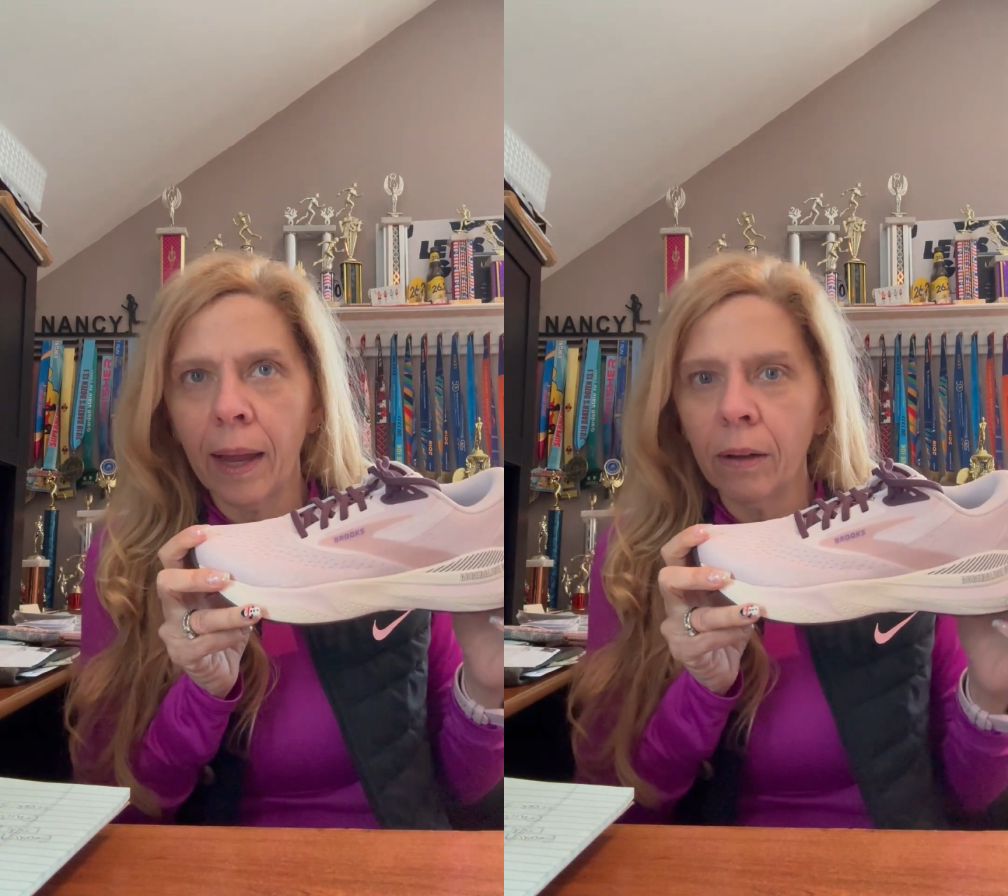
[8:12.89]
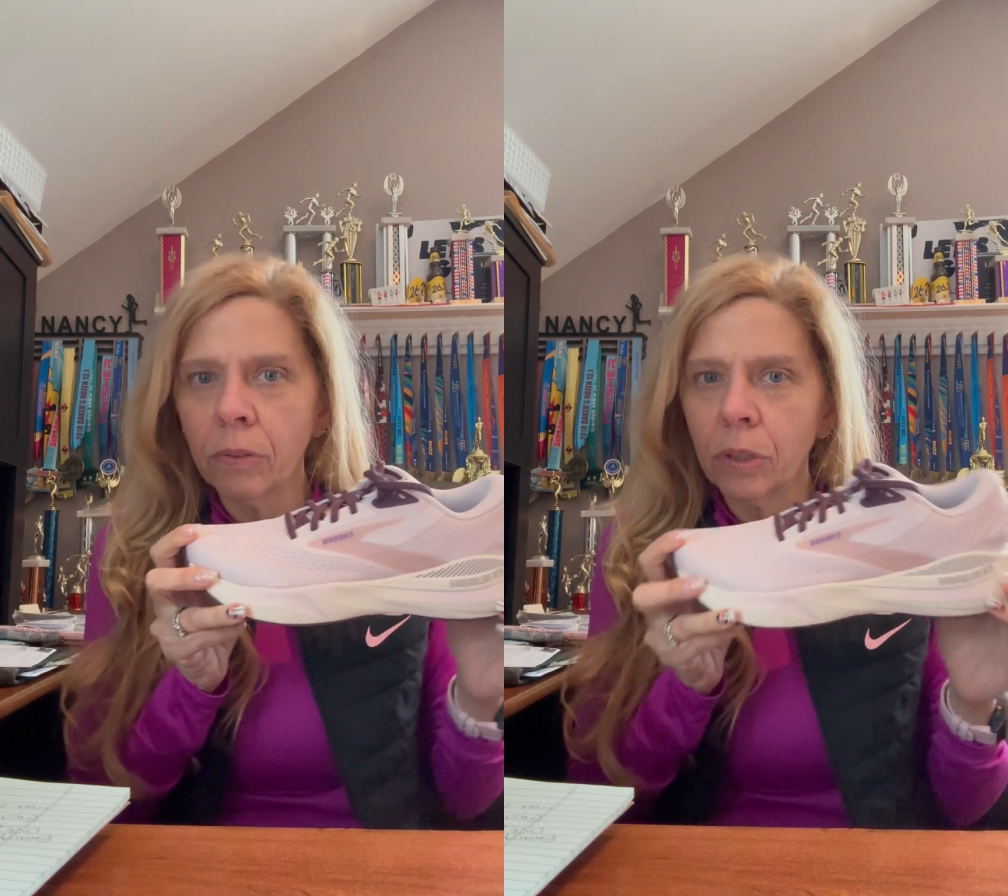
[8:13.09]

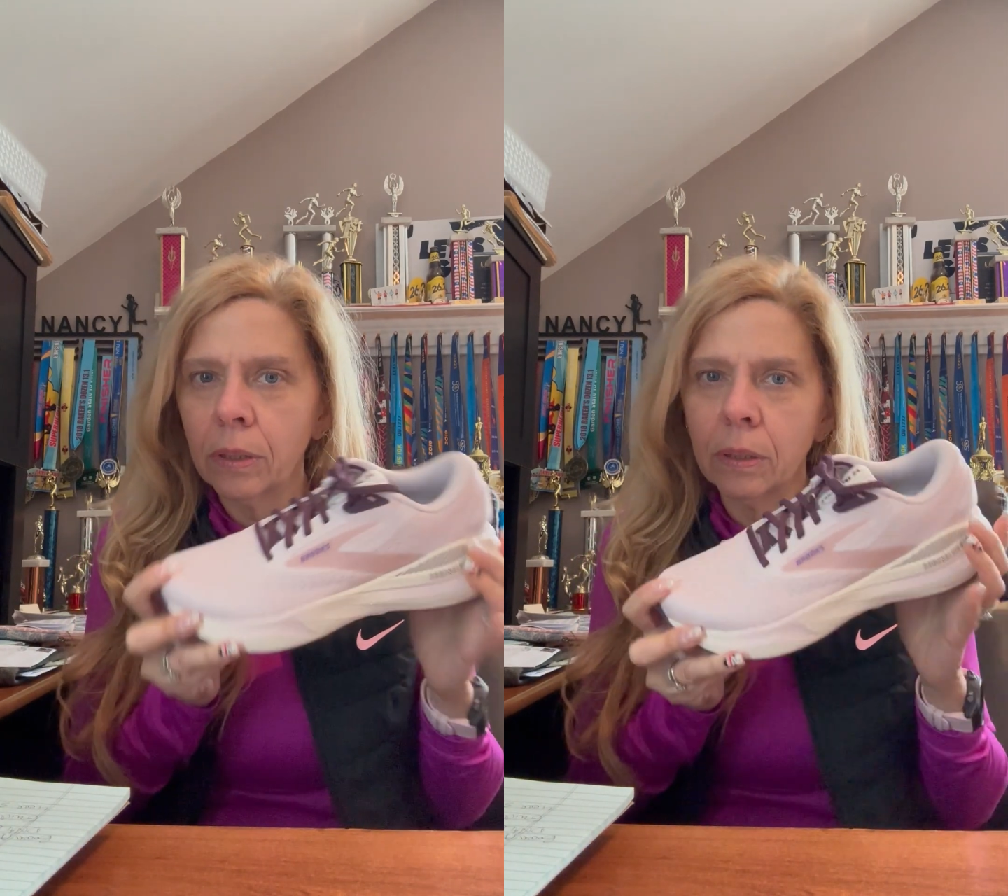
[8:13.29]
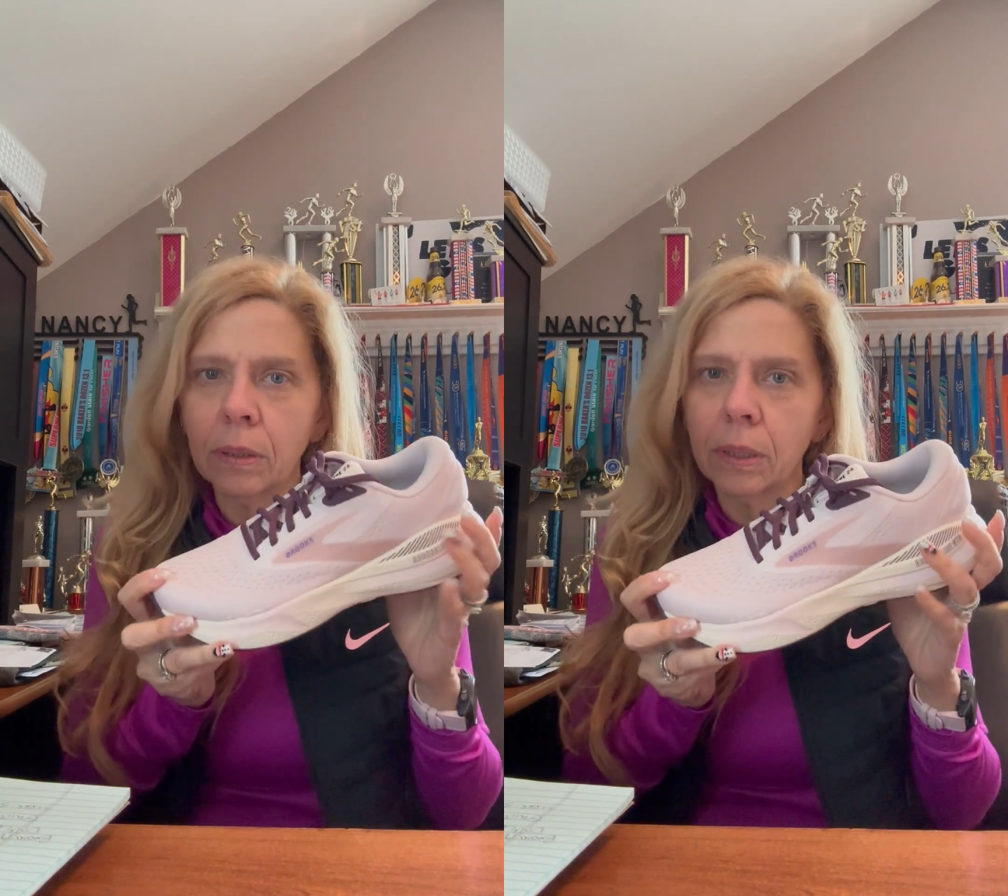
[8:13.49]

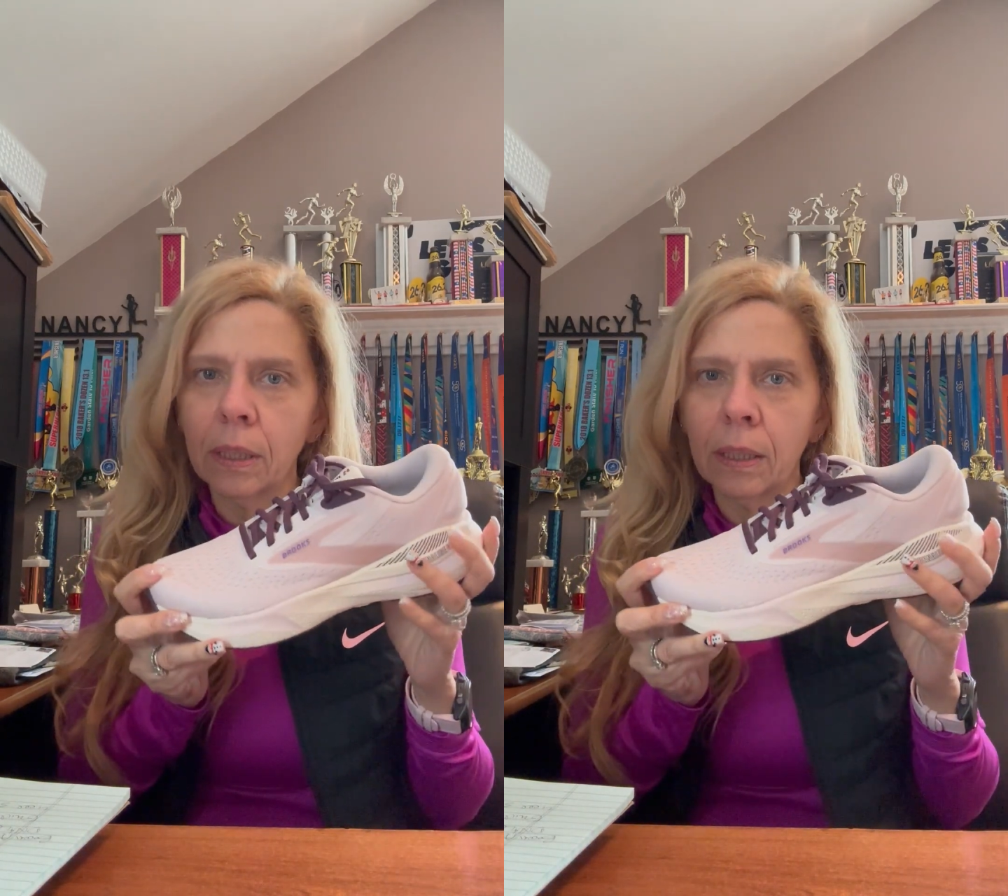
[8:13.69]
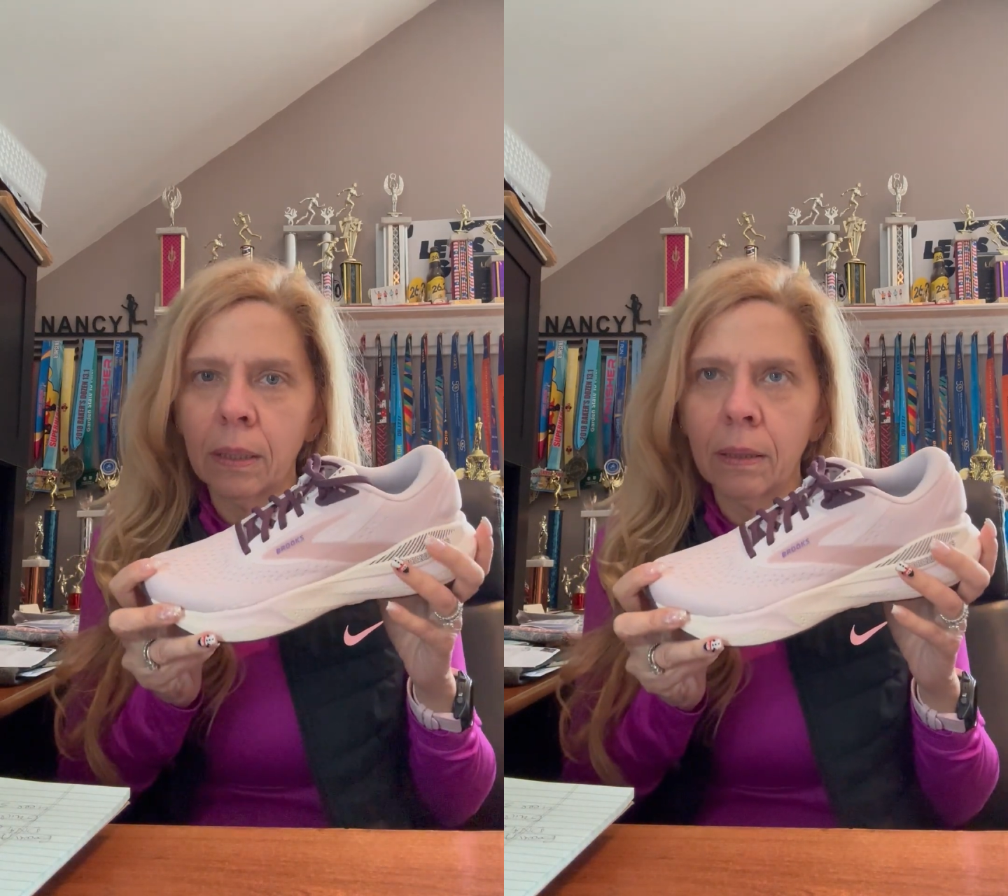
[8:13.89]
ounces
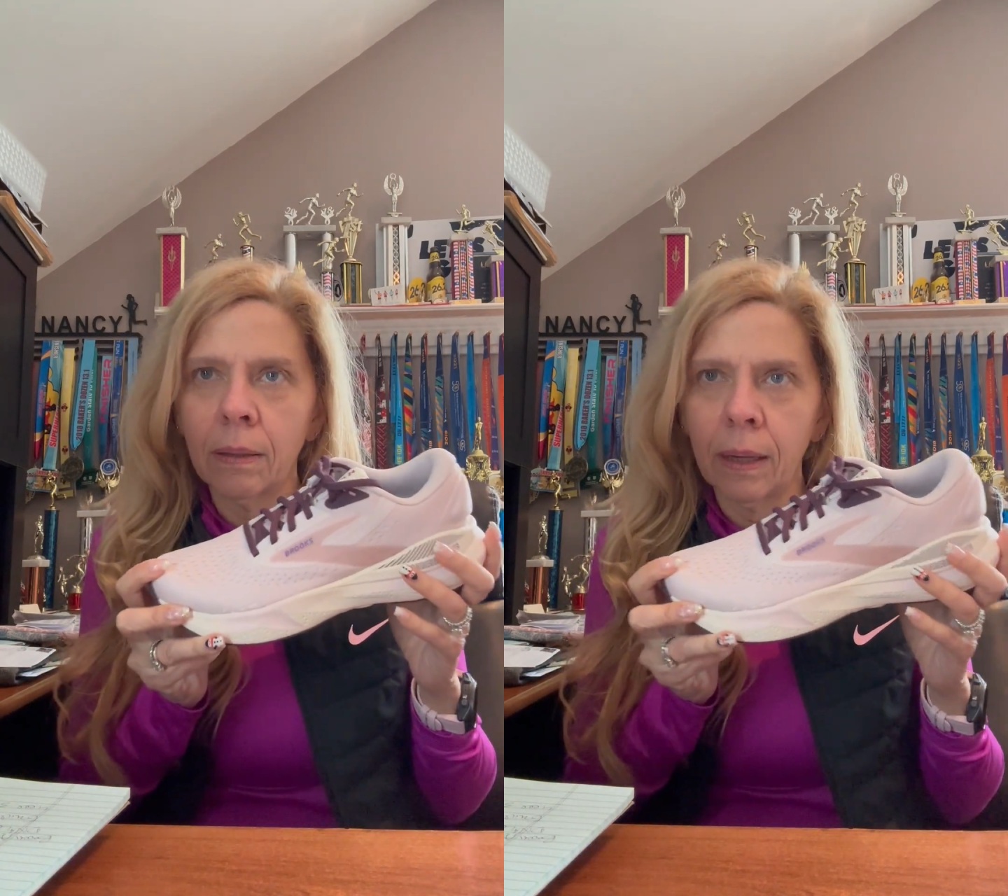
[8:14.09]
in